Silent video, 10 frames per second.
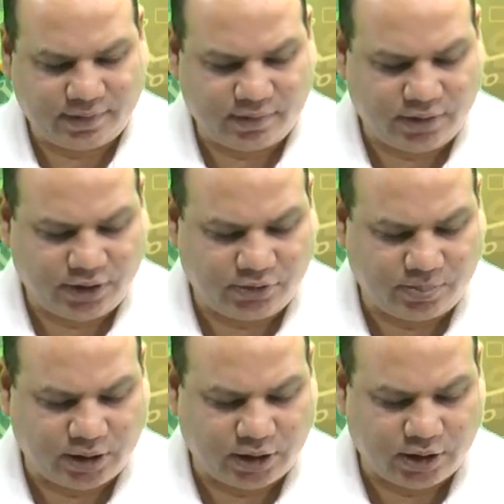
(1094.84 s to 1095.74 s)
Next
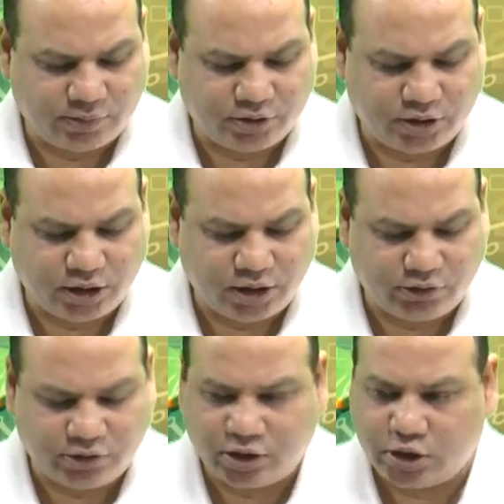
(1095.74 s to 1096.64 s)
paragraph, share
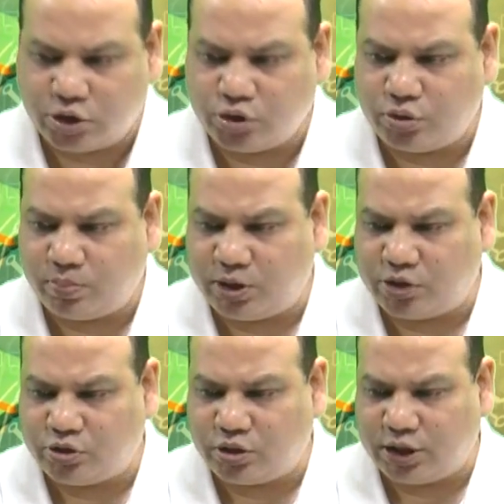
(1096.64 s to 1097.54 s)
exchange ratio
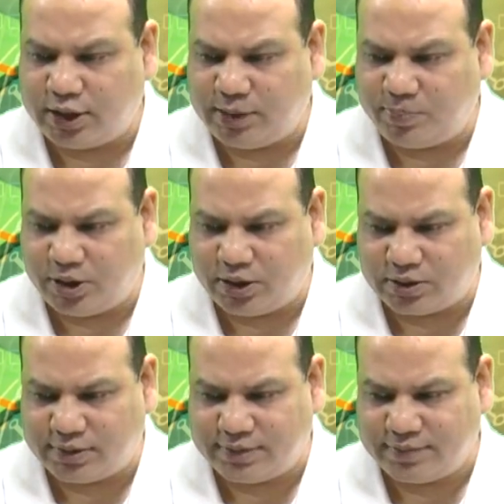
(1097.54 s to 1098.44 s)
based on
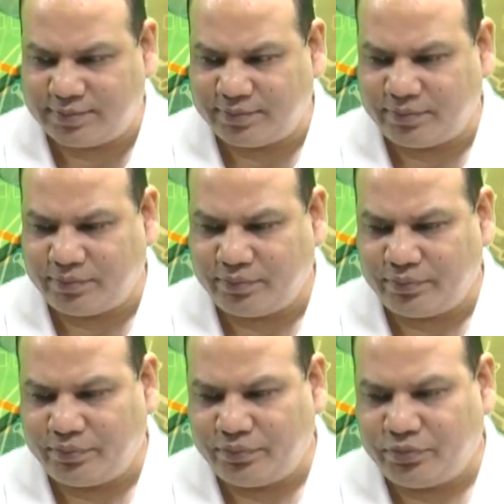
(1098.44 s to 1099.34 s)
EPS.
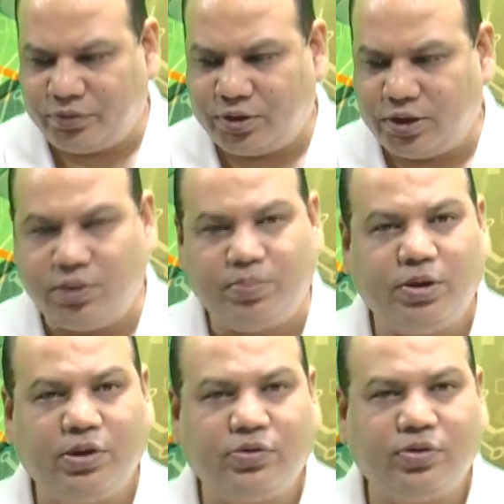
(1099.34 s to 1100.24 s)

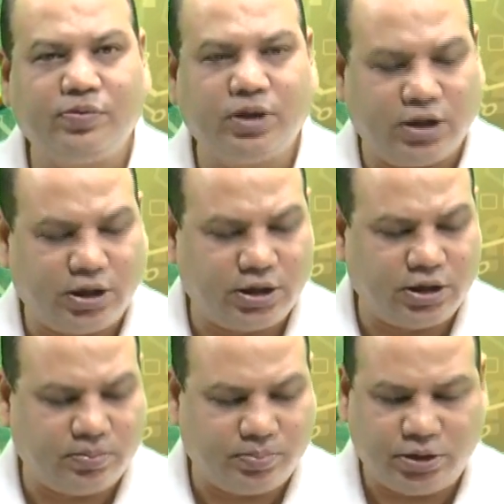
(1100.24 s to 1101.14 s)
EPS of target
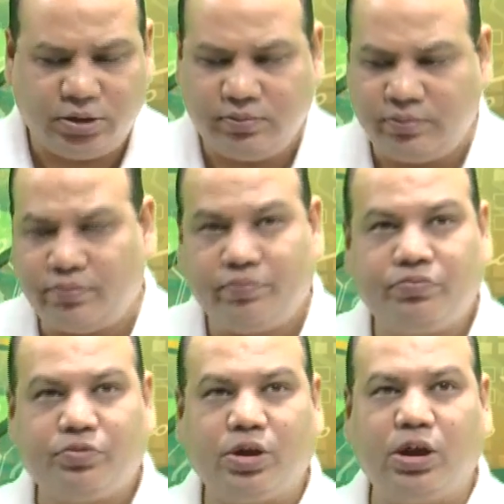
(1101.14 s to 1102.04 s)
company
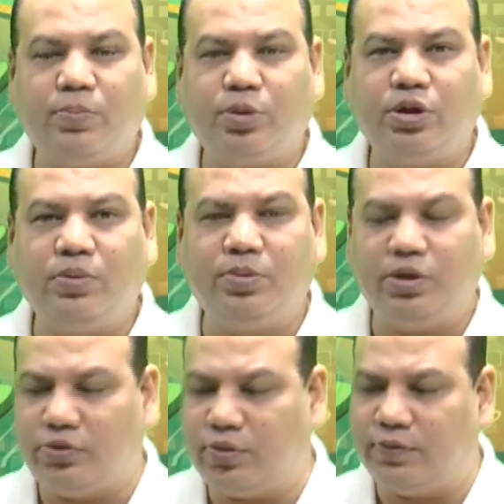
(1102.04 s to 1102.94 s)
upon
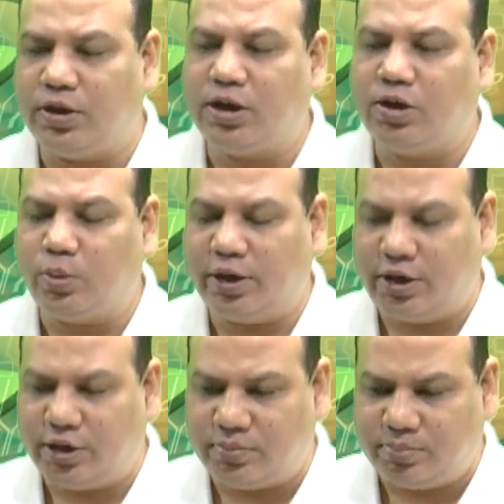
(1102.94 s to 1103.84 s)
EPS of
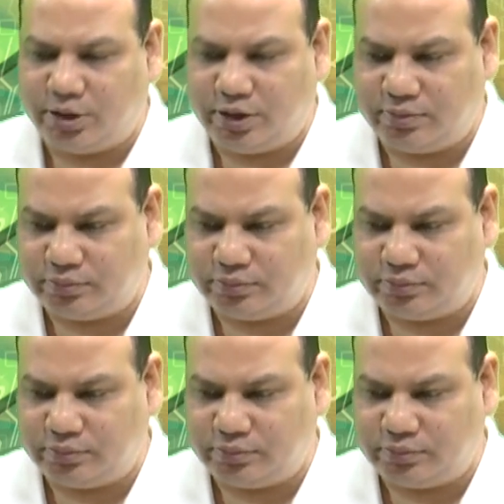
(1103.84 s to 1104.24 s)
acquiring company.